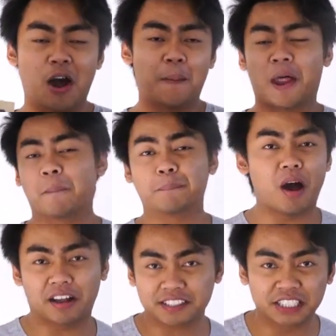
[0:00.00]

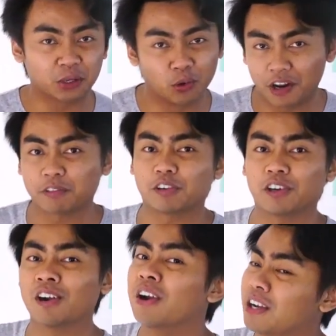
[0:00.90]
unboxing
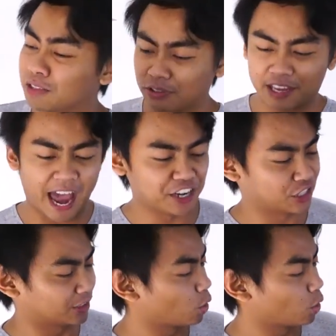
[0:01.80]
whatever gadget